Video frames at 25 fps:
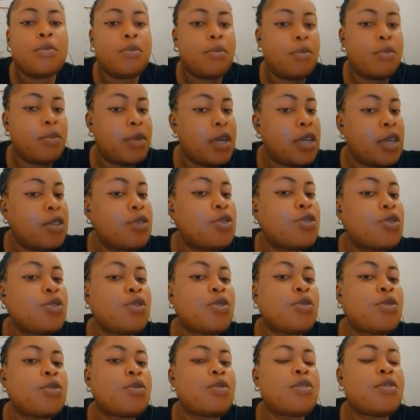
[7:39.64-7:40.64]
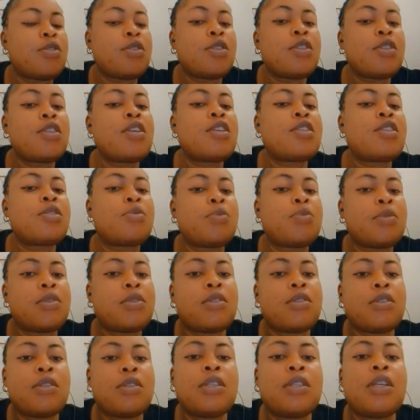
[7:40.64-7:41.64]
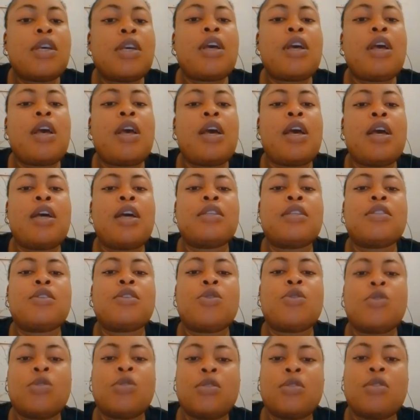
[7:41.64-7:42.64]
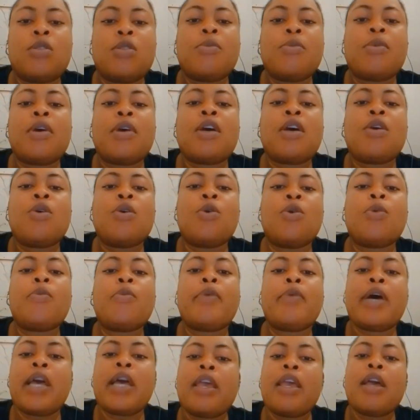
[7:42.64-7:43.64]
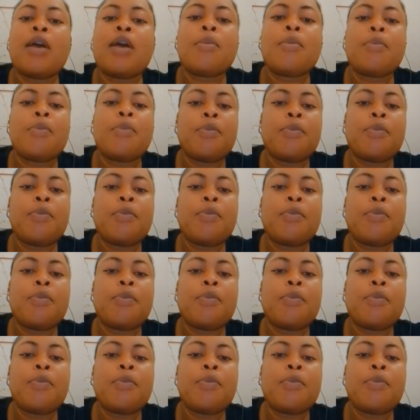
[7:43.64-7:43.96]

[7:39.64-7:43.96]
Mind you, audience persona and customer or buyer